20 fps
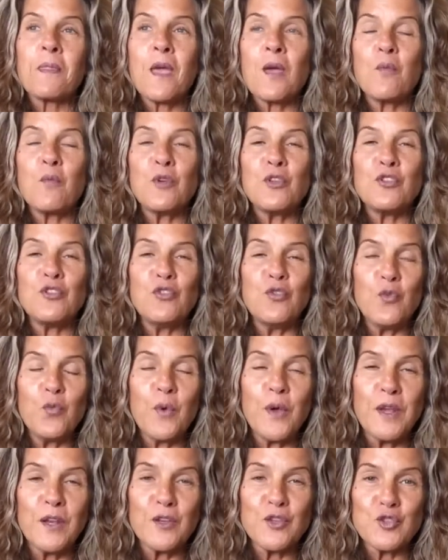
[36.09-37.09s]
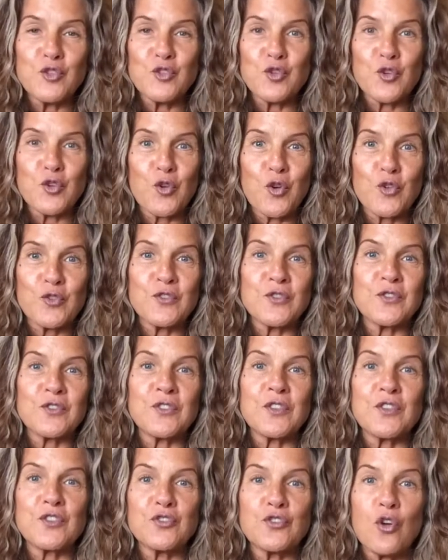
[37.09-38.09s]
And when you witness your
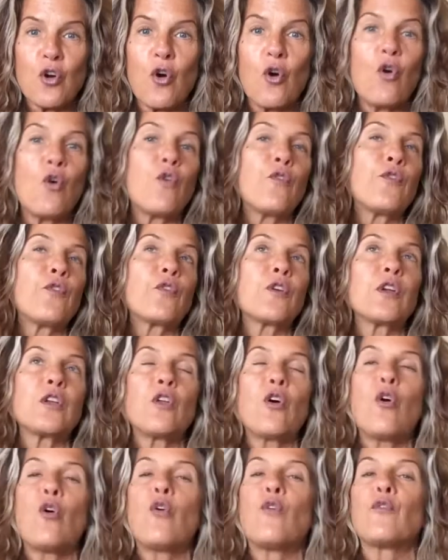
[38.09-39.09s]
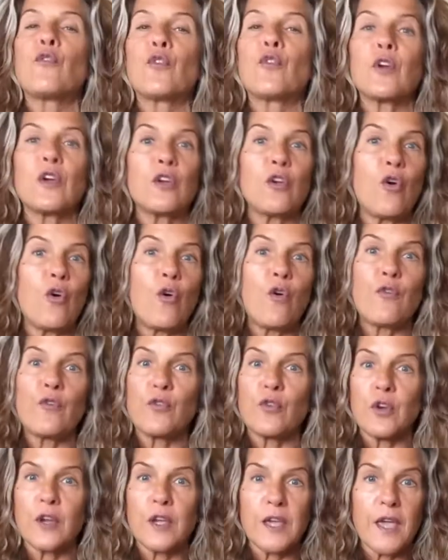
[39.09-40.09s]
narcissist over and over and
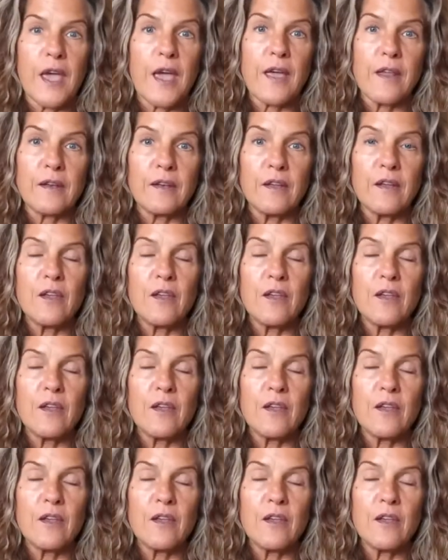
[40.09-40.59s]
over again